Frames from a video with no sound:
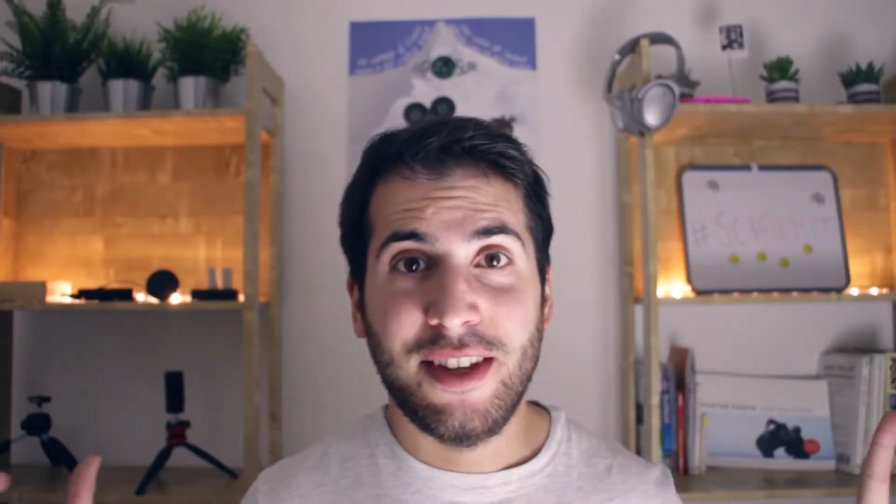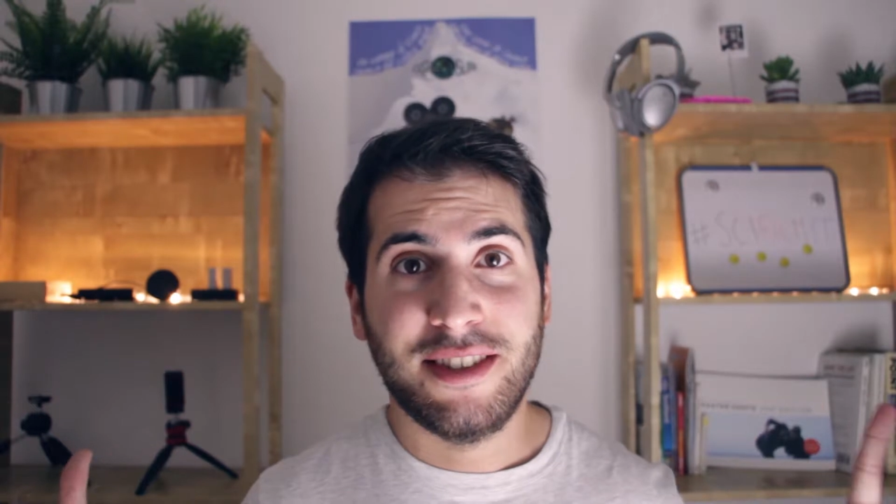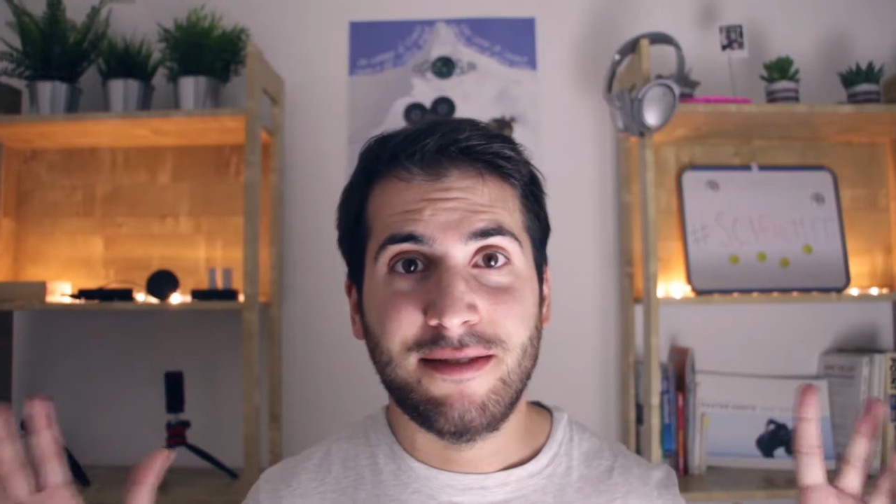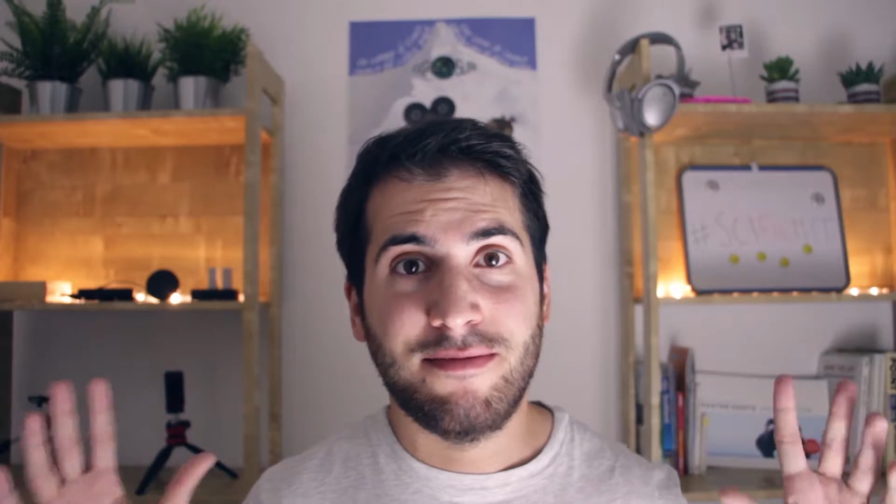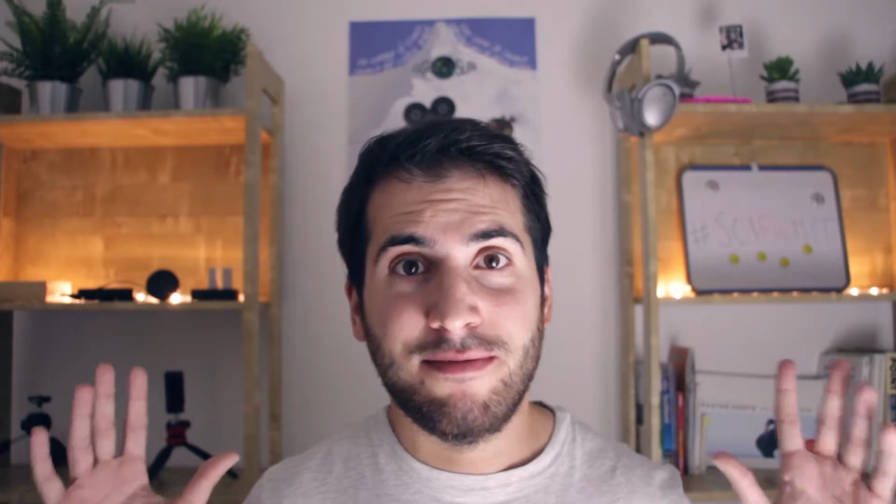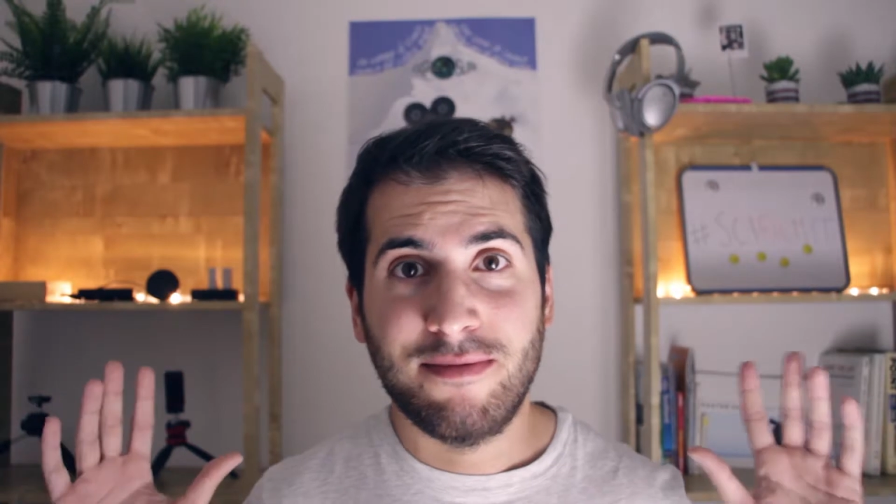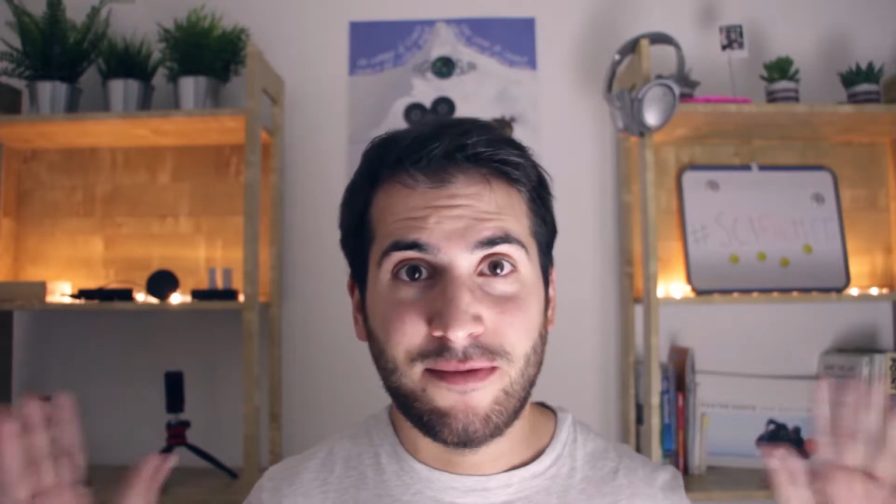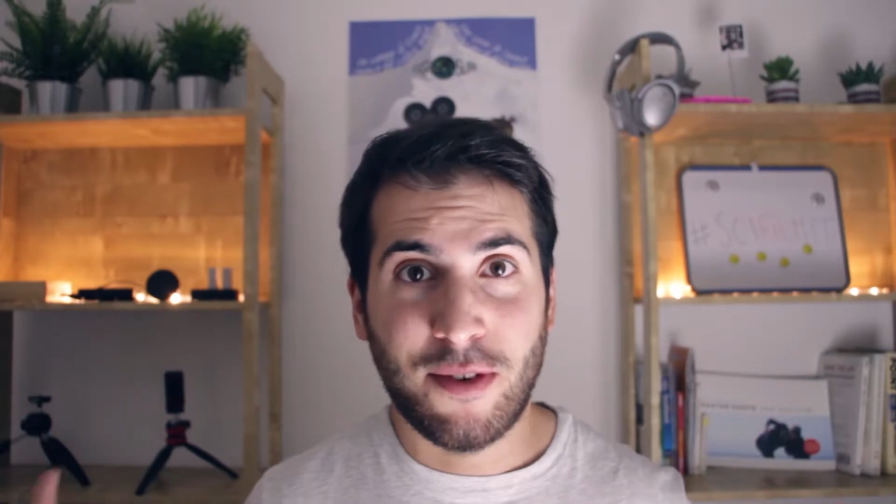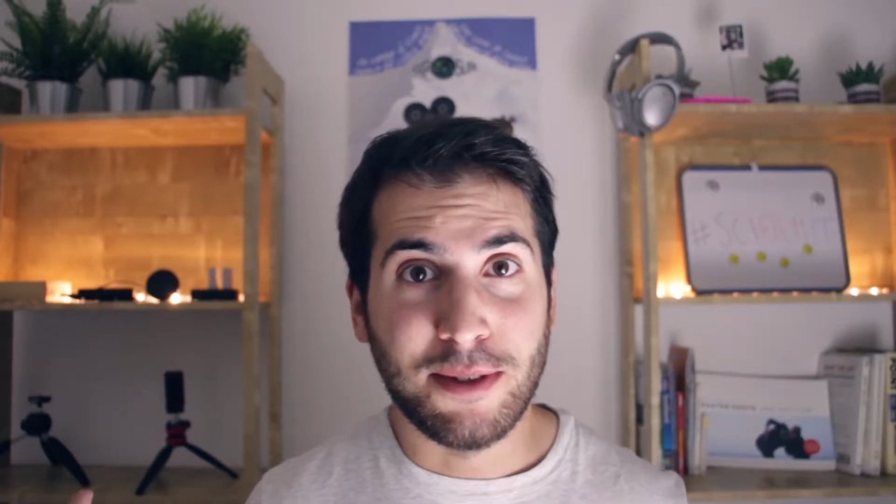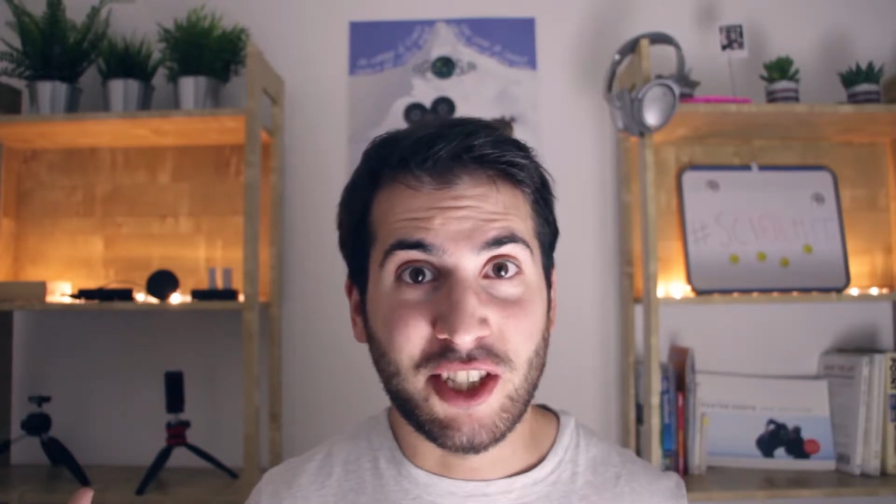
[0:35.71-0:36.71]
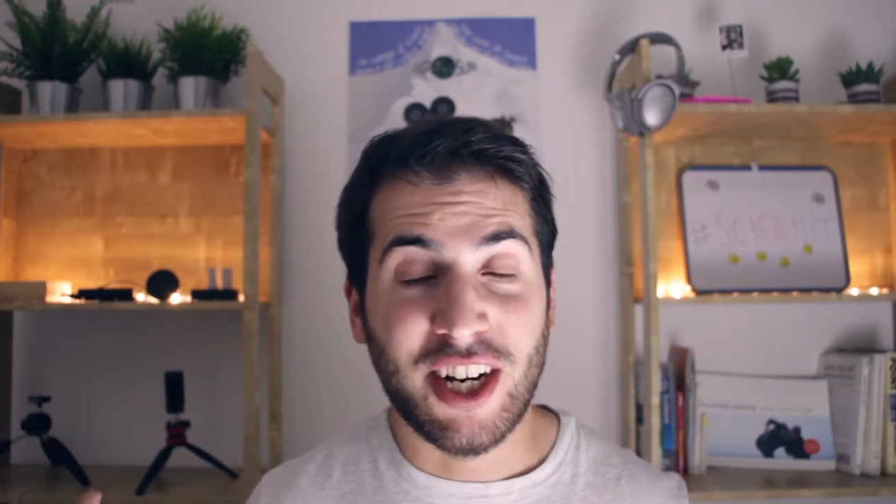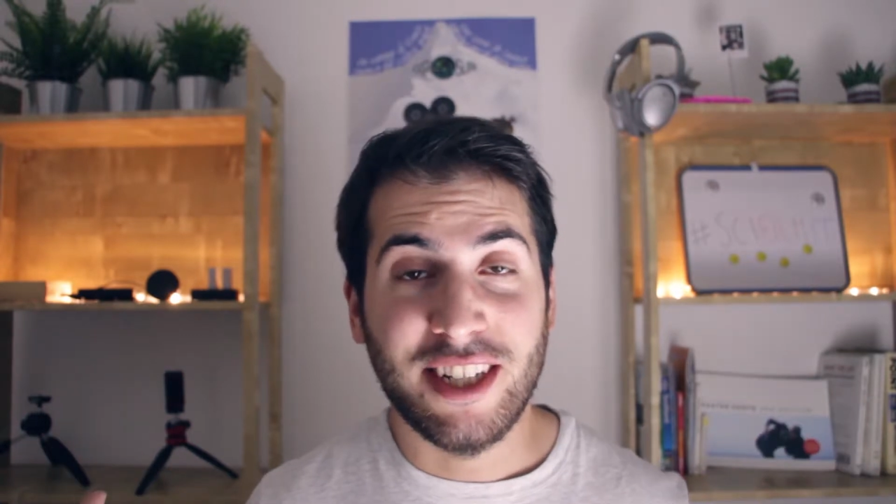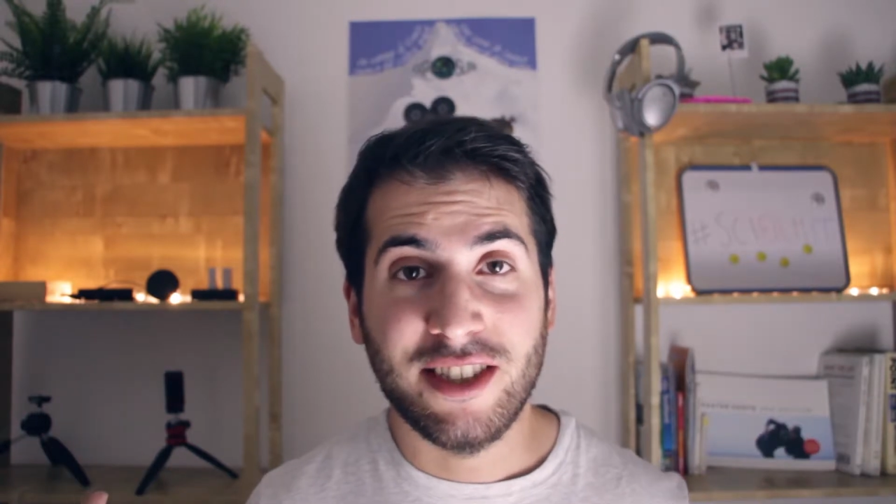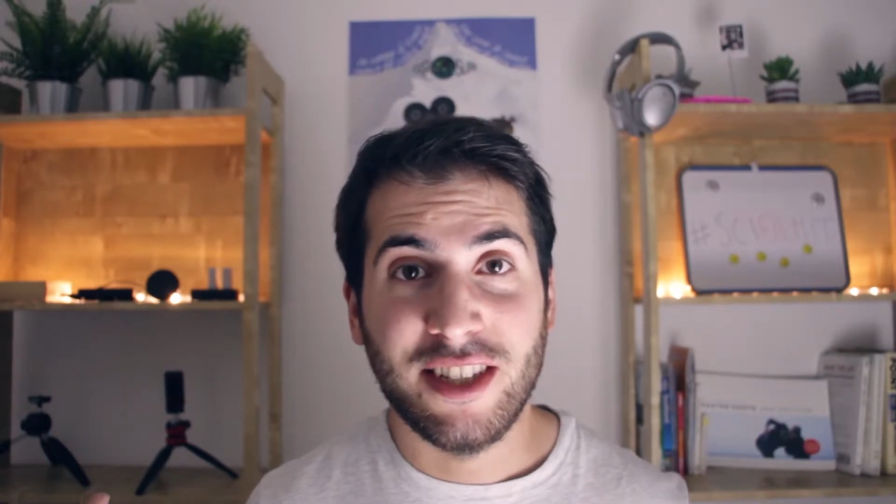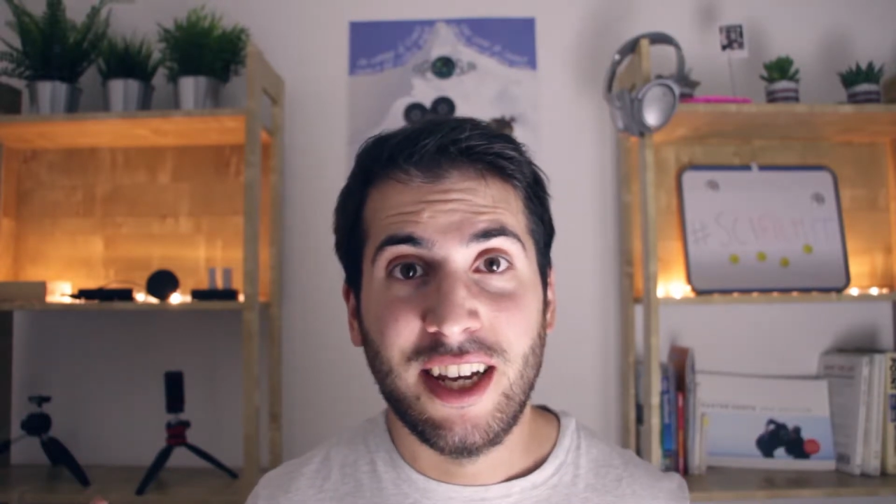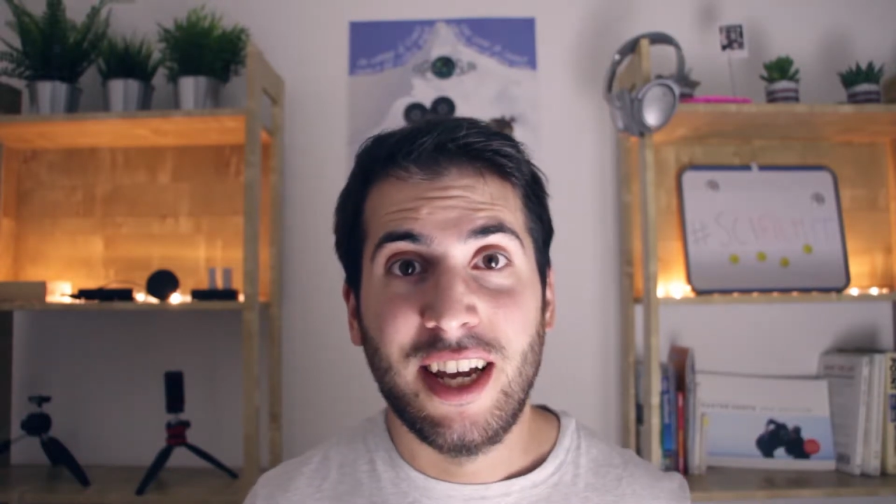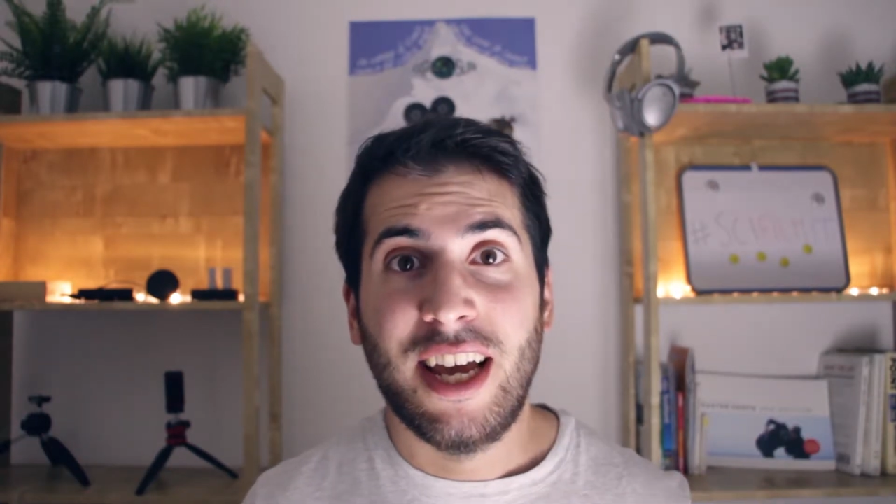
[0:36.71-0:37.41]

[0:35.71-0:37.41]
this from scratch,